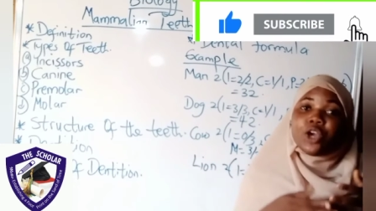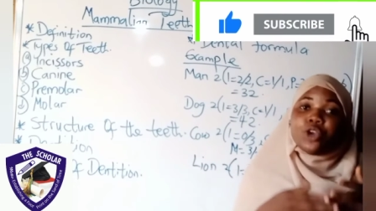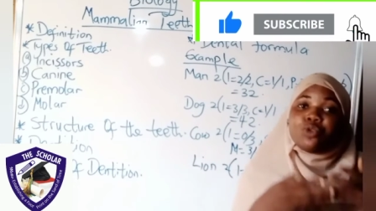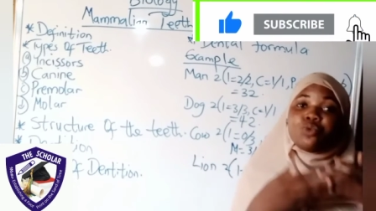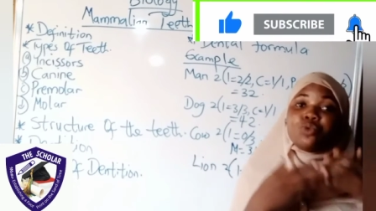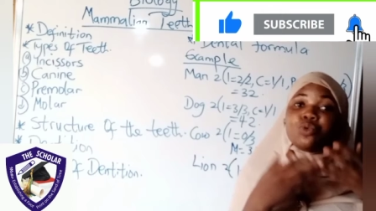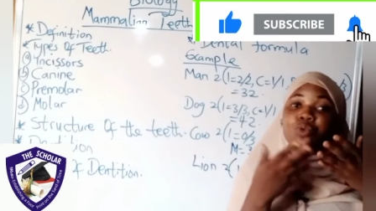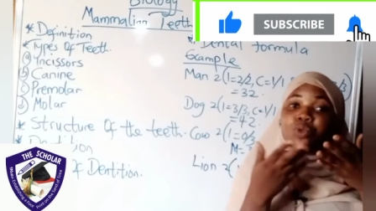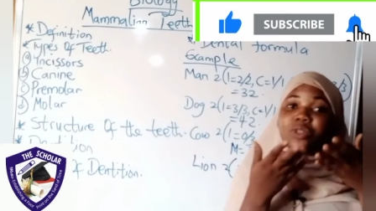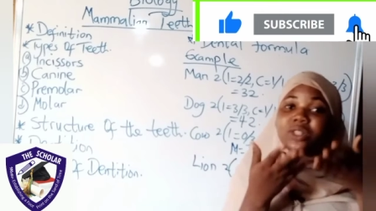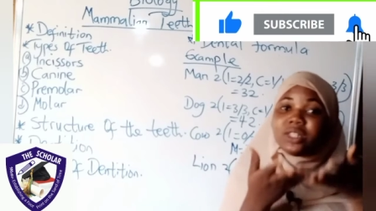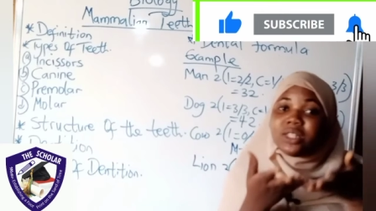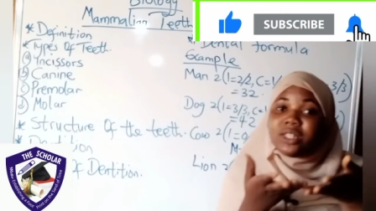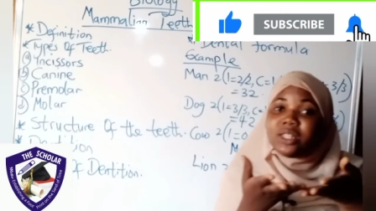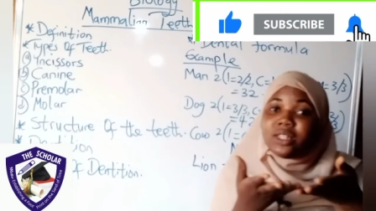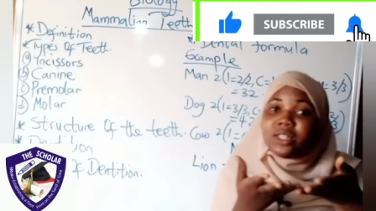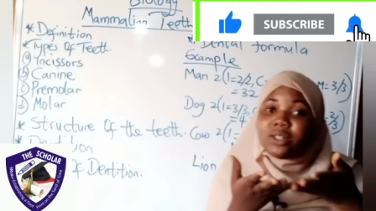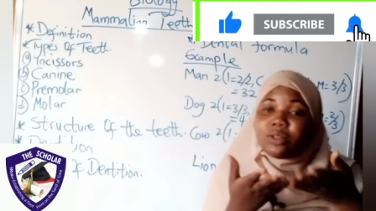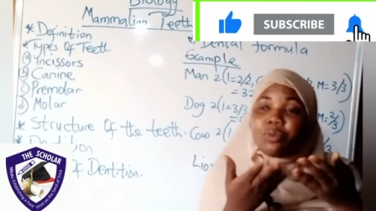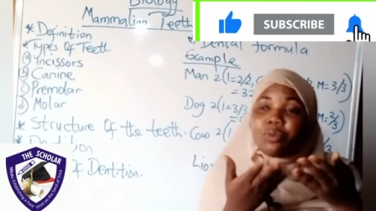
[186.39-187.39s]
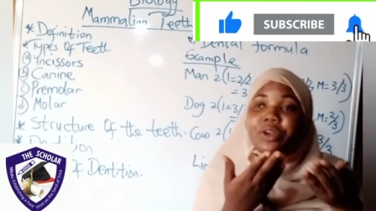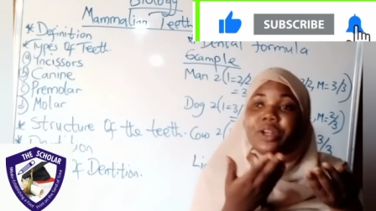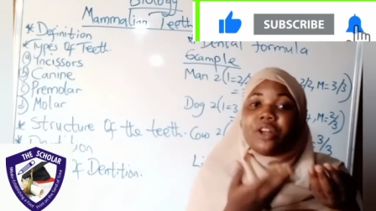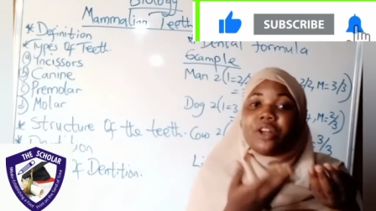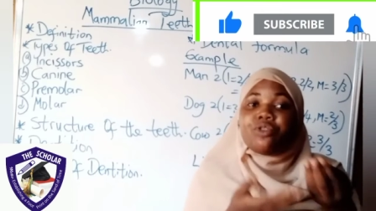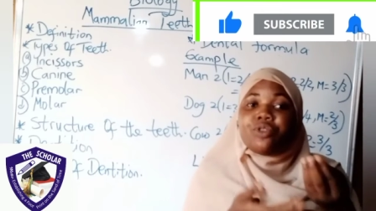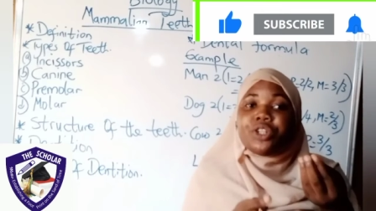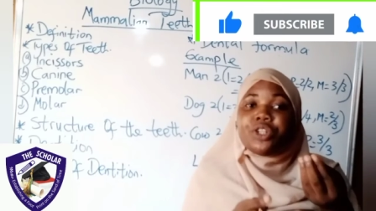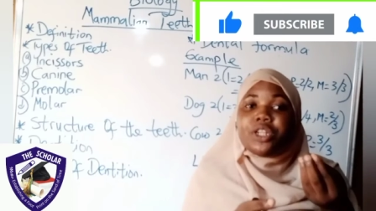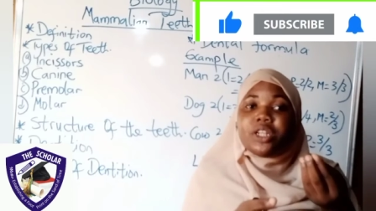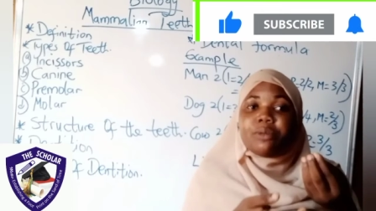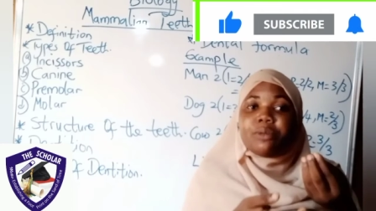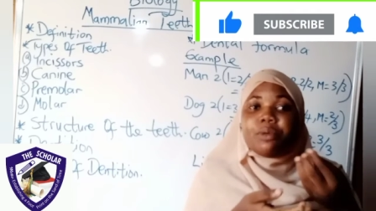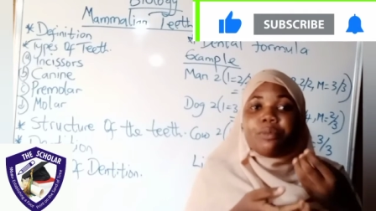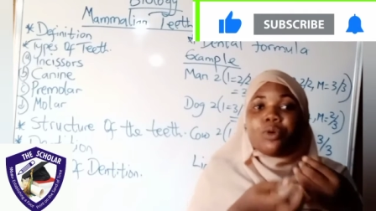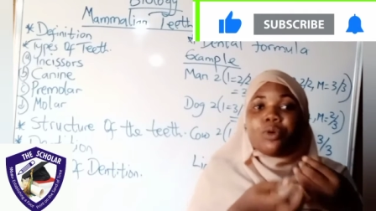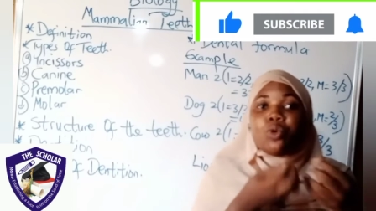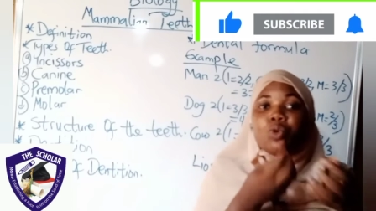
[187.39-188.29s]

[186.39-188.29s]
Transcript: you notice it when you're drinking maybe